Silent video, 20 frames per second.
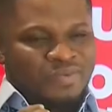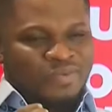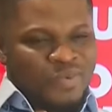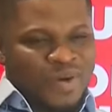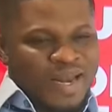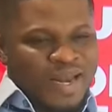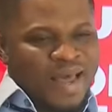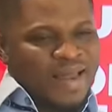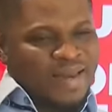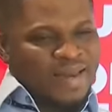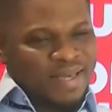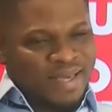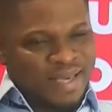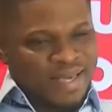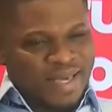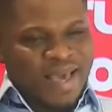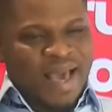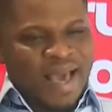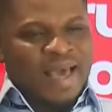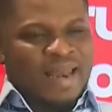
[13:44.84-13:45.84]
What are the
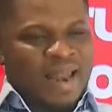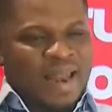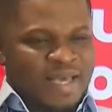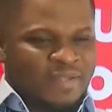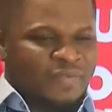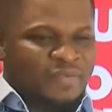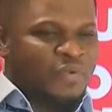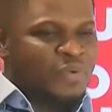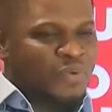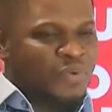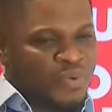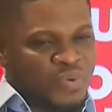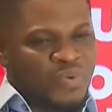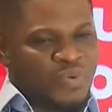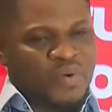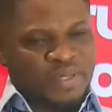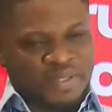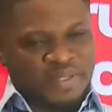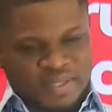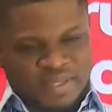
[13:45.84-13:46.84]
key highlights for you?
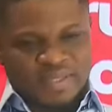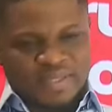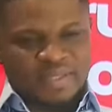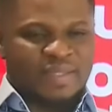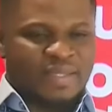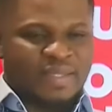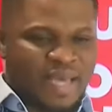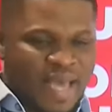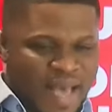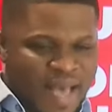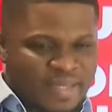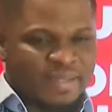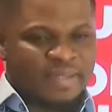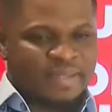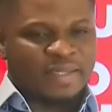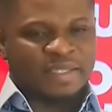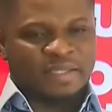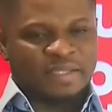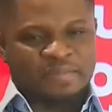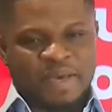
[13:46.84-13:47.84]
Questions and
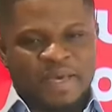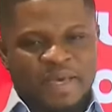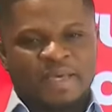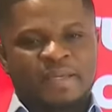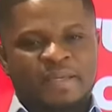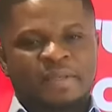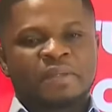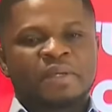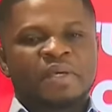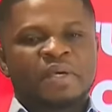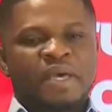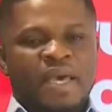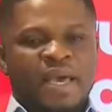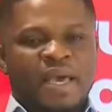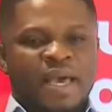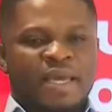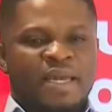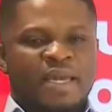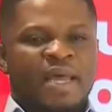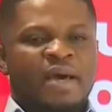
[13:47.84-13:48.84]
answers being
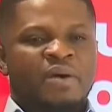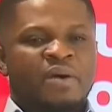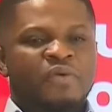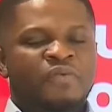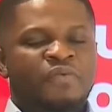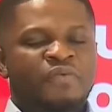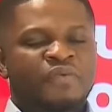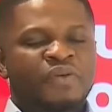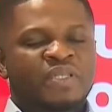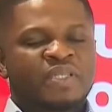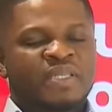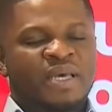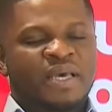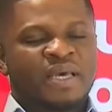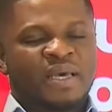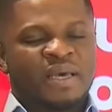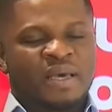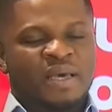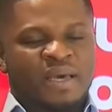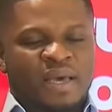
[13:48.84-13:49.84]
and Ufri
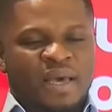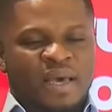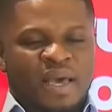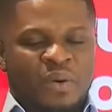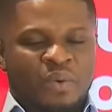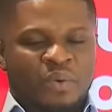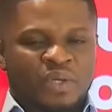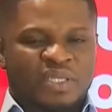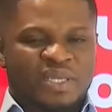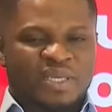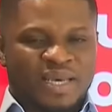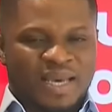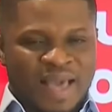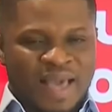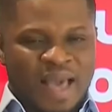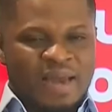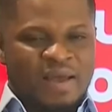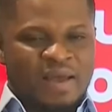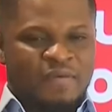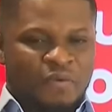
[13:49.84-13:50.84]
said it was a
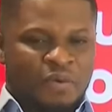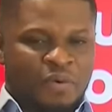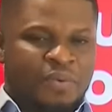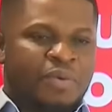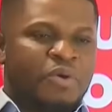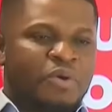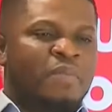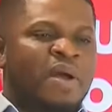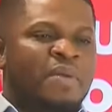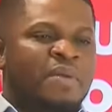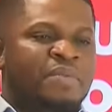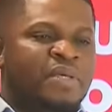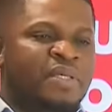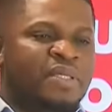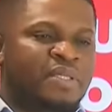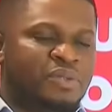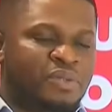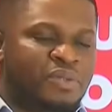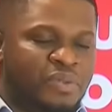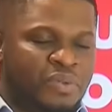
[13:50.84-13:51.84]
Ghana for trio Madrid
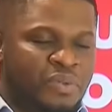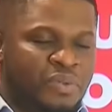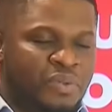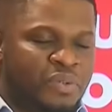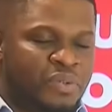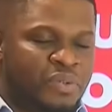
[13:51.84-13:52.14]
Siso.